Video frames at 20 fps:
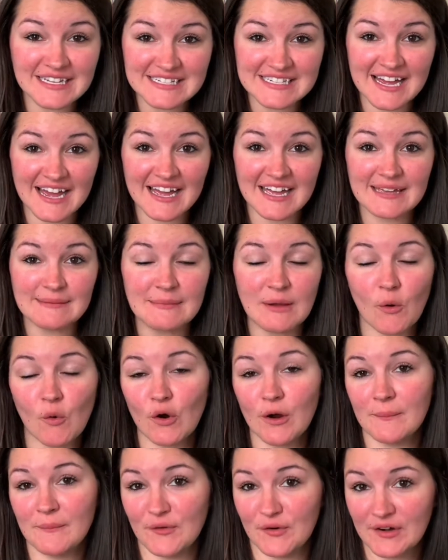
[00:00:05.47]
time
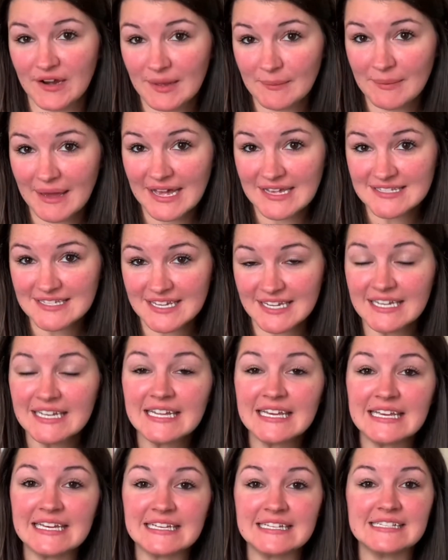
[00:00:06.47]
or morning basket
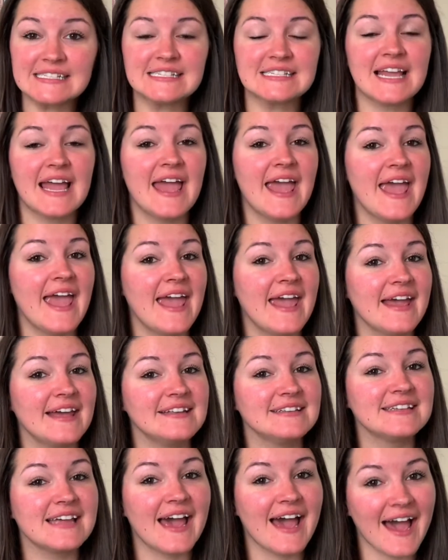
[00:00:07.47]
is
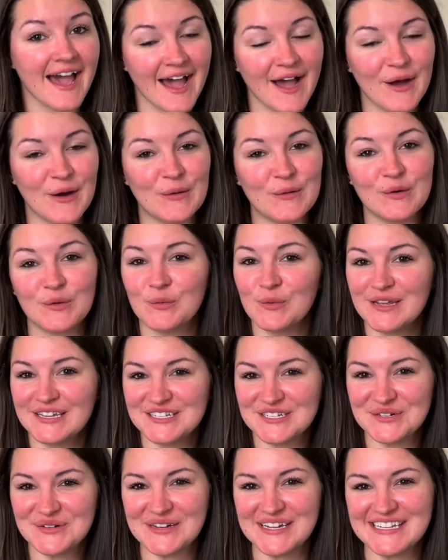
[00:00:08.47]
and how we
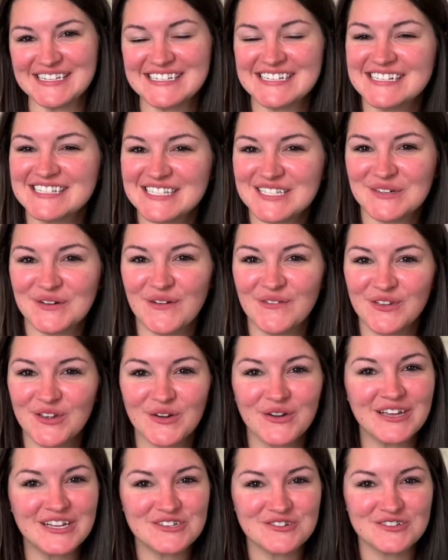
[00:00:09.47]
do it. So if you're
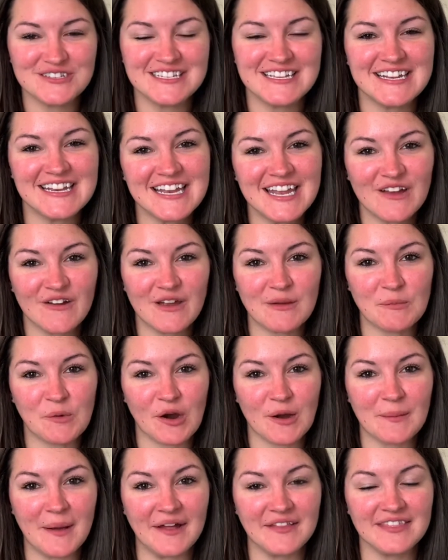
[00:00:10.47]
interested in hearing more
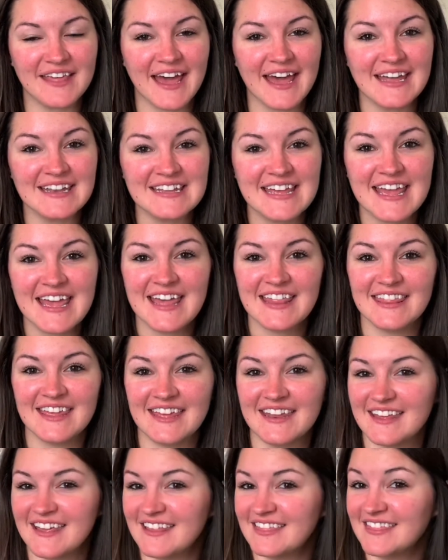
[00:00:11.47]
about that,
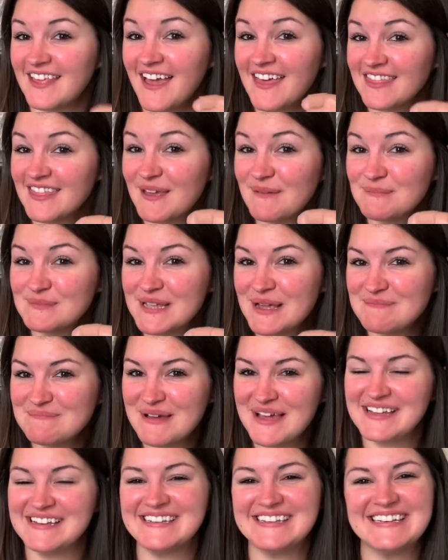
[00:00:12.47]
then hit that thumbs up
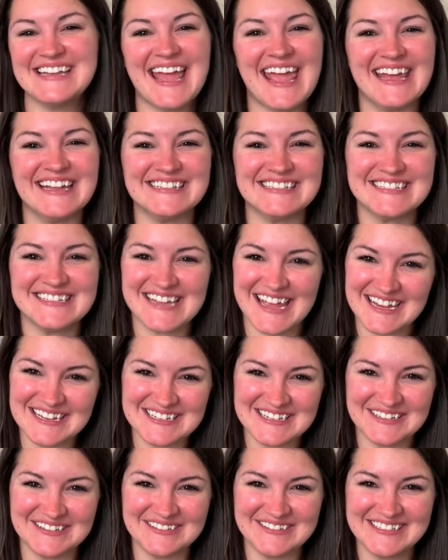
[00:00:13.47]
button and stay
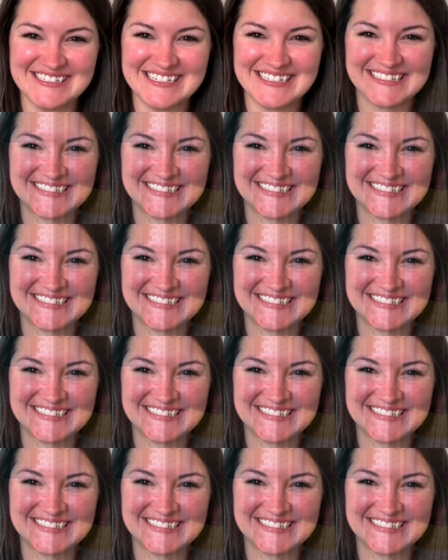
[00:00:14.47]
tuned.